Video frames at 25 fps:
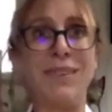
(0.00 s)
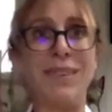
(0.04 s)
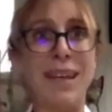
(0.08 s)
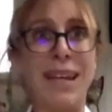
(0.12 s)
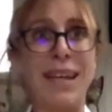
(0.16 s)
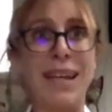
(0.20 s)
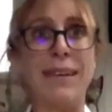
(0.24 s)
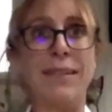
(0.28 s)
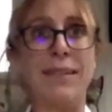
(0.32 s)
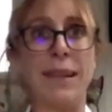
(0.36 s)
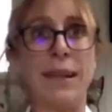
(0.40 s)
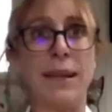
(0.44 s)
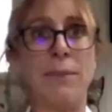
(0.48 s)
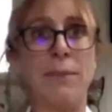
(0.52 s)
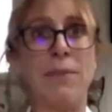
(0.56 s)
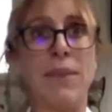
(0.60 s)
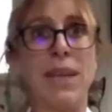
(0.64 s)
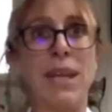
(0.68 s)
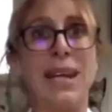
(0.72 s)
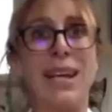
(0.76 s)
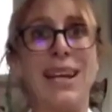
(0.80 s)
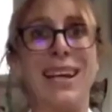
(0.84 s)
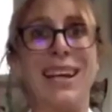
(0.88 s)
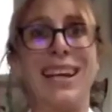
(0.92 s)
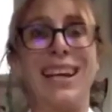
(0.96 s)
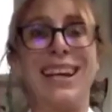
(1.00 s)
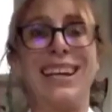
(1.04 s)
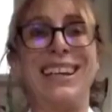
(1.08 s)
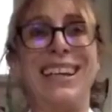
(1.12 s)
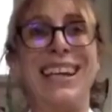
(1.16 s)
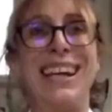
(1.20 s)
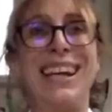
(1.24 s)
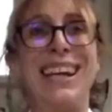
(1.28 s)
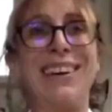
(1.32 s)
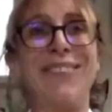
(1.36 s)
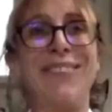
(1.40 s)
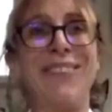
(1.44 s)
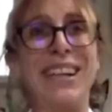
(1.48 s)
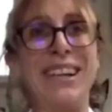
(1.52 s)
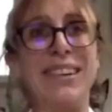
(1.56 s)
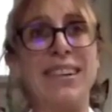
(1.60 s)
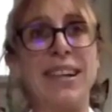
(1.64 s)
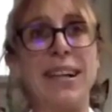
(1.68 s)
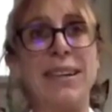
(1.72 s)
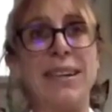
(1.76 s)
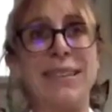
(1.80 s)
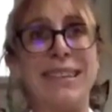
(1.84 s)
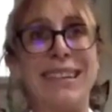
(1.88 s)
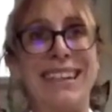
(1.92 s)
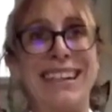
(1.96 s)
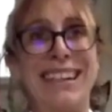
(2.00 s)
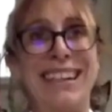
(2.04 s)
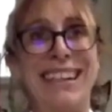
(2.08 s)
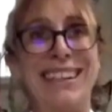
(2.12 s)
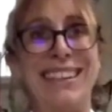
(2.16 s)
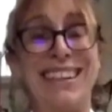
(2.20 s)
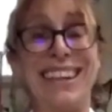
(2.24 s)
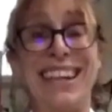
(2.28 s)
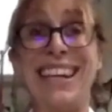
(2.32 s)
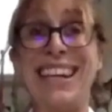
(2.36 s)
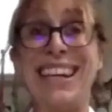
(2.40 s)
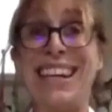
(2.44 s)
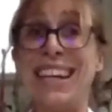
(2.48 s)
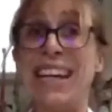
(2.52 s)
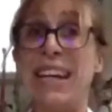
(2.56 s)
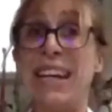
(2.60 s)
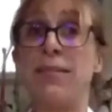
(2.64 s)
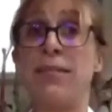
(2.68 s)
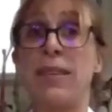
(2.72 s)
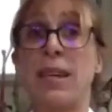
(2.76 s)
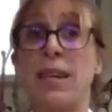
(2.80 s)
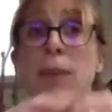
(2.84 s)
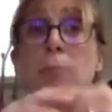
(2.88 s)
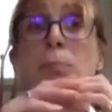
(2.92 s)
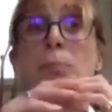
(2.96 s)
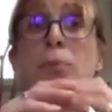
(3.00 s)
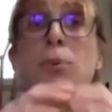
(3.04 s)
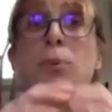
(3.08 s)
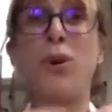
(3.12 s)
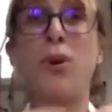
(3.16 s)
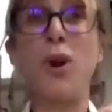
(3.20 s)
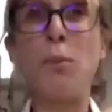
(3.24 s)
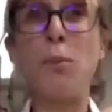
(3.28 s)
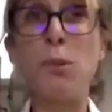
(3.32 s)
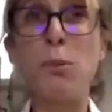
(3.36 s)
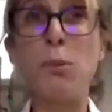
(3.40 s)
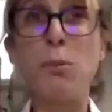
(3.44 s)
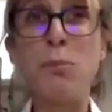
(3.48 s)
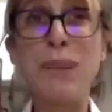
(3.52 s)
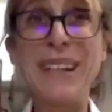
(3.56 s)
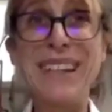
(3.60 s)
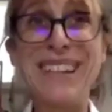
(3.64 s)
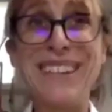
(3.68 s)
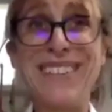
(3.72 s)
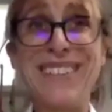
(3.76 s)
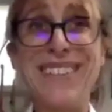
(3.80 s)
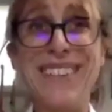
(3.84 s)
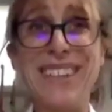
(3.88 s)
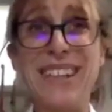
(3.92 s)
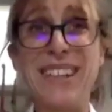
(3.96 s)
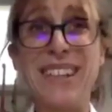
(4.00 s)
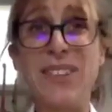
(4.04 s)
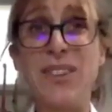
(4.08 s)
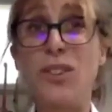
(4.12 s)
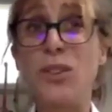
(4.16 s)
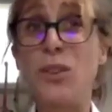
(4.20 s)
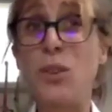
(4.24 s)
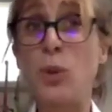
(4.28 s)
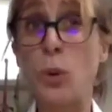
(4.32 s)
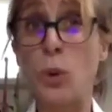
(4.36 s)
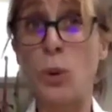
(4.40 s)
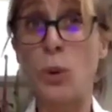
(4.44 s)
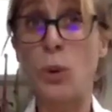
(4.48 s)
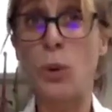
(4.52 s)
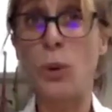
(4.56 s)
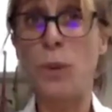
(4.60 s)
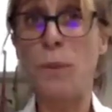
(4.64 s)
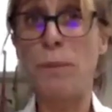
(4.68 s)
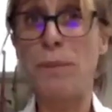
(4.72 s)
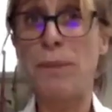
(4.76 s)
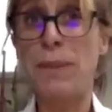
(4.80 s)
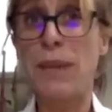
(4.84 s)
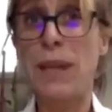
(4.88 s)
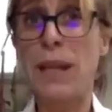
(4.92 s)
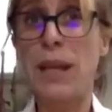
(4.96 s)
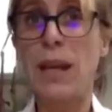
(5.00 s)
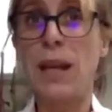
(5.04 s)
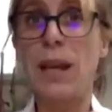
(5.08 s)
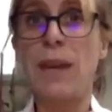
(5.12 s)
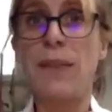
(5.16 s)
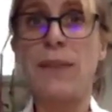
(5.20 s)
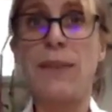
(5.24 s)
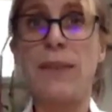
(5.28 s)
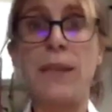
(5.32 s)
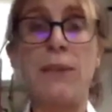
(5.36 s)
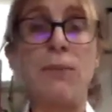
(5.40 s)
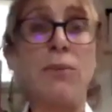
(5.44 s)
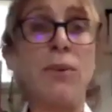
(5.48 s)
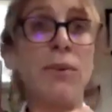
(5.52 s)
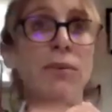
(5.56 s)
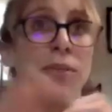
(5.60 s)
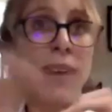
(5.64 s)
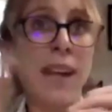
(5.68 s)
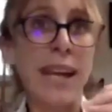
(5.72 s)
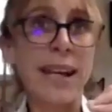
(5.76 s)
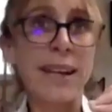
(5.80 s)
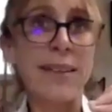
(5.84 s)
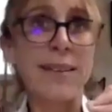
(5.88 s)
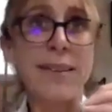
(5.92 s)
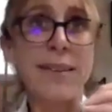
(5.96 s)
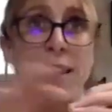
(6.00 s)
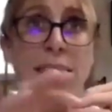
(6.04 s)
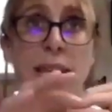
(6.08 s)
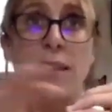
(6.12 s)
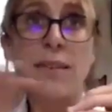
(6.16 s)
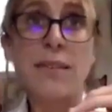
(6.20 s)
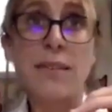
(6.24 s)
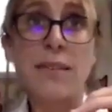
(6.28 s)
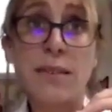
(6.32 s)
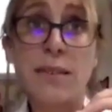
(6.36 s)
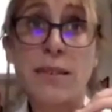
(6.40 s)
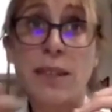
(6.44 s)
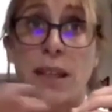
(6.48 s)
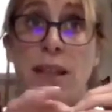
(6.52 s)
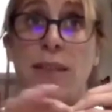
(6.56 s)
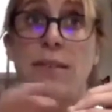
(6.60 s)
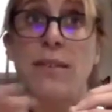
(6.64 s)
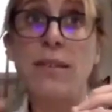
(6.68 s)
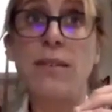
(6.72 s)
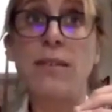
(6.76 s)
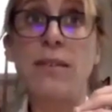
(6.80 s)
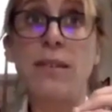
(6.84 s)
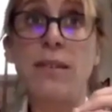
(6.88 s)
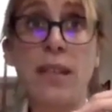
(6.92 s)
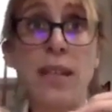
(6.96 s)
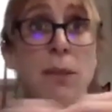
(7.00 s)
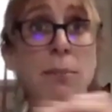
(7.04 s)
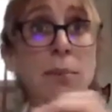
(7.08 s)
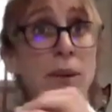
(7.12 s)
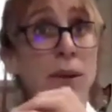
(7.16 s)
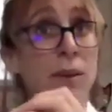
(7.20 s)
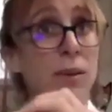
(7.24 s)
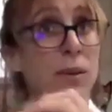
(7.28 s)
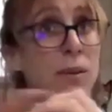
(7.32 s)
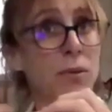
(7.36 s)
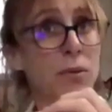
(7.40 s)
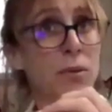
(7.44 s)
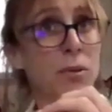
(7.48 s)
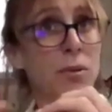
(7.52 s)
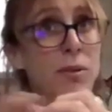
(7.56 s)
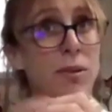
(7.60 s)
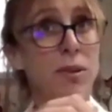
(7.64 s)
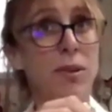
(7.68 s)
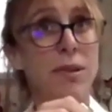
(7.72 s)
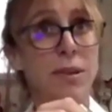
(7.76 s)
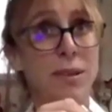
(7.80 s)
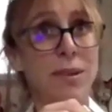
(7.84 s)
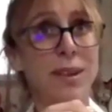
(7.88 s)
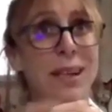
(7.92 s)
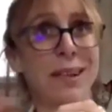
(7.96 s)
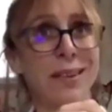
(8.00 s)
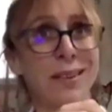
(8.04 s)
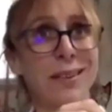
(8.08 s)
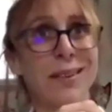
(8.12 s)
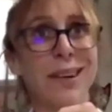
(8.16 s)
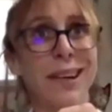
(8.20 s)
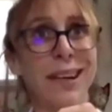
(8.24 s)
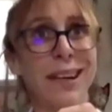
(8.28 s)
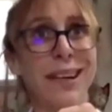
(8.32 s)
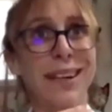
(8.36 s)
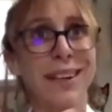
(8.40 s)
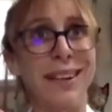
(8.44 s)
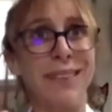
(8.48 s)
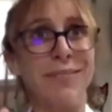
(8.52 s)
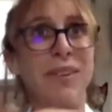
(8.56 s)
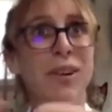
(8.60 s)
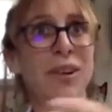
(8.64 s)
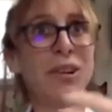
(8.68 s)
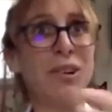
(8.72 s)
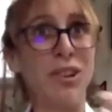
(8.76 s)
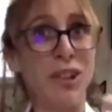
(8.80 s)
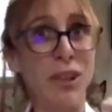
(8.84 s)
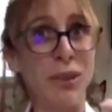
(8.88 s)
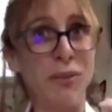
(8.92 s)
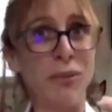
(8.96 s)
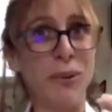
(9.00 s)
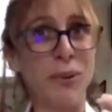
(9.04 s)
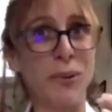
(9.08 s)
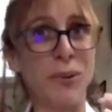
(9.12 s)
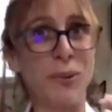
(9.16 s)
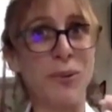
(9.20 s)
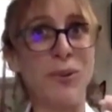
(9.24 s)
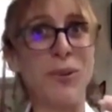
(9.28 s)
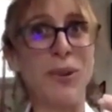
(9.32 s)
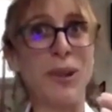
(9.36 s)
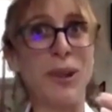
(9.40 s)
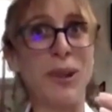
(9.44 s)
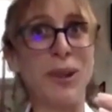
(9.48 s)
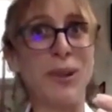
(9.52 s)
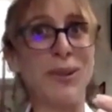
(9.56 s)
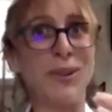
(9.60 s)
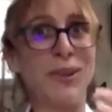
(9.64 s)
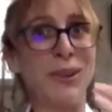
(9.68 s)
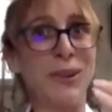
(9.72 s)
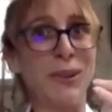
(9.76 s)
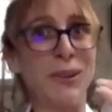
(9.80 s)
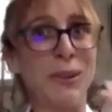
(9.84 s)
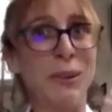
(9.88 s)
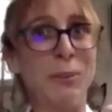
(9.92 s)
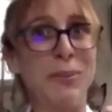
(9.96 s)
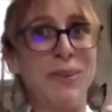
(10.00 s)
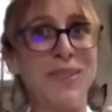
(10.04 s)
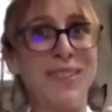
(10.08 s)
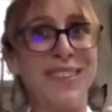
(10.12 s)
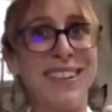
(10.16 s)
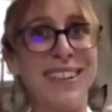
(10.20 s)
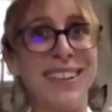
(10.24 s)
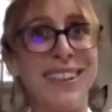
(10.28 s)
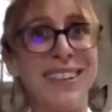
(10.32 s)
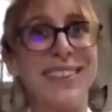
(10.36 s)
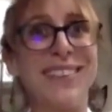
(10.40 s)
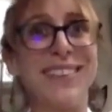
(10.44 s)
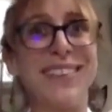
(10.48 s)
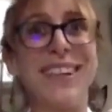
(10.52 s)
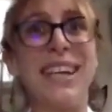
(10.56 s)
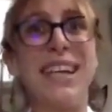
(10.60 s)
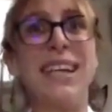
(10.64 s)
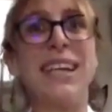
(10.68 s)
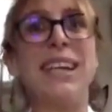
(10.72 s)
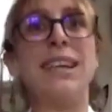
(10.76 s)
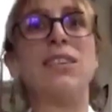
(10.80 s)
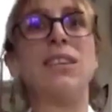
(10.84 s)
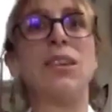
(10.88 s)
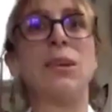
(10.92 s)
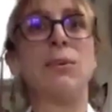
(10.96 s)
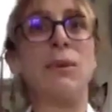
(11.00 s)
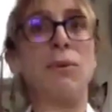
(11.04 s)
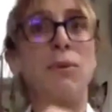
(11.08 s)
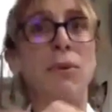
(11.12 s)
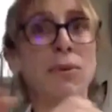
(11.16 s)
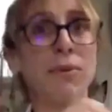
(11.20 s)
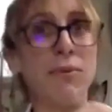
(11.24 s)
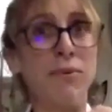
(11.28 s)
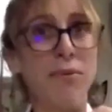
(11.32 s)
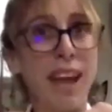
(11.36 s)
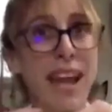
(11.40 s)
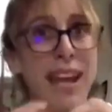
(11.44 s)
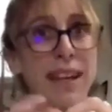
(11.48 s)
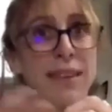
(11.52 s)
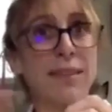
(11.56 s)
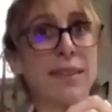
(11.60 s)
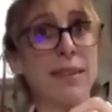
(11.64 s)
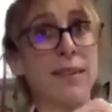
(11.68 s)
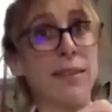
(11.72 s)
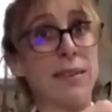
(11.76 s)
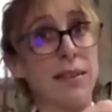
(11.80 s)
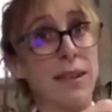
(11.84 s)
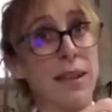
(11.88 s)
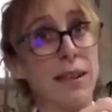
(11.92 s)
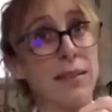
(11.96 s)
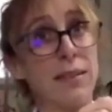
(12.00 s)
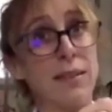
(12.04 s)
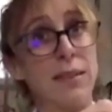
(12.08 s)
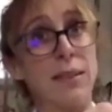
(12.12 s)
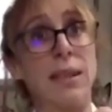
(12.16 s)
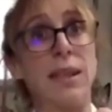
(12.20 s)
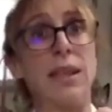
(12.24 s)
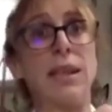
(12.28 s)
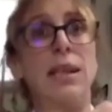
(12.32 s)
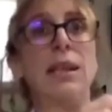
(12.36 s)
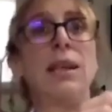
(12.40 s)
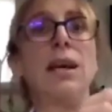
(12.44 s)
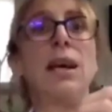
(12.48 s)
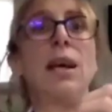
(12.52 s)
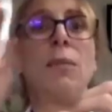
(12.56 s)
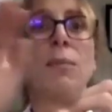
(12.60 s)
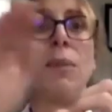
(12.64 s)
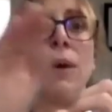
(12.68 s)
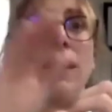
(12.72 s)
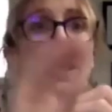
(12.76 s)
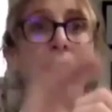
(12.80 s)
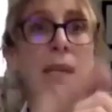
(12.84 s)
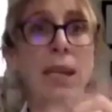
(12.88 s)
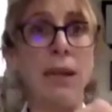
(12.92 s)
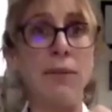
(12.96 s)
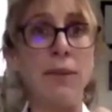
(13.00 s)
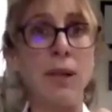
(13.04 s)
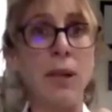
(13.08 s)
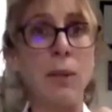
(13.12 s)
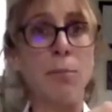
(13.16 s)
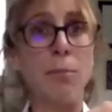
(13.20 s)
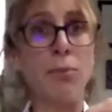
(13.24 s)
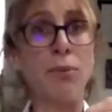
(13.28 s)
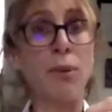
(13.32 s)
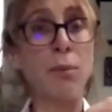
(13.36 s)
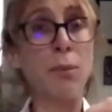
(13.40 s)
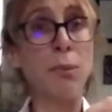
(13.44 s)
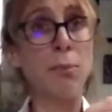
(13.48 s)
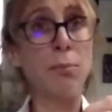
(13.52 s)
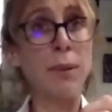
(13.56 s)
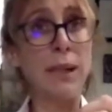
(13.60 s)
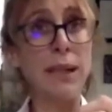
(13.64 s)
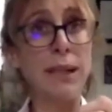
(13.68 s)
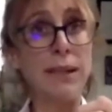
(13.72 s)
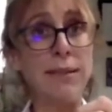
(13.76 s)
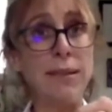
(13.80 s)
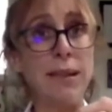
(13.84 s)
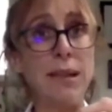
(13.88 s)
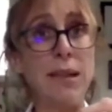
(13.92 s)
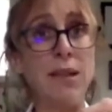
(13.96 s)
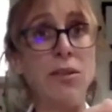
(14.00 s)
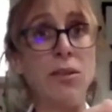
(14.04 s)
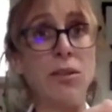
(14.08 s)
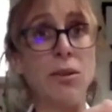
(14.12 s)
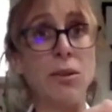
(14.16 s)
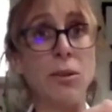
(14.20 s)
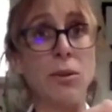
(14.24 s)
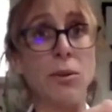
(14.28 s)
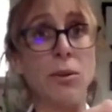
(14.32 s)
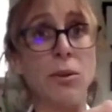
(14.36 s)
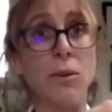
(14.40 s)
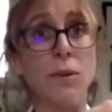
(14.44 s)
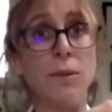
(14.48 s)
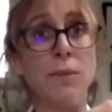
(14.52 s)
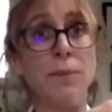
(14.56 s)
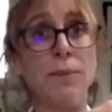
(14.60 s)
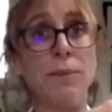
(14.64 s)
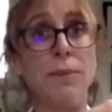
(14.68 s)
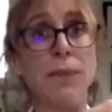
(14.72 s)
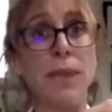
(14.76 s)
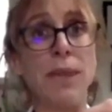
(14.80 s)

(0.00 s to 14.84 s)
data. And what it does is it gives a probability score that reflects the uncertainty, because of course this is actually very difficult to predict. So it reflects uncertainty by giving a probability score,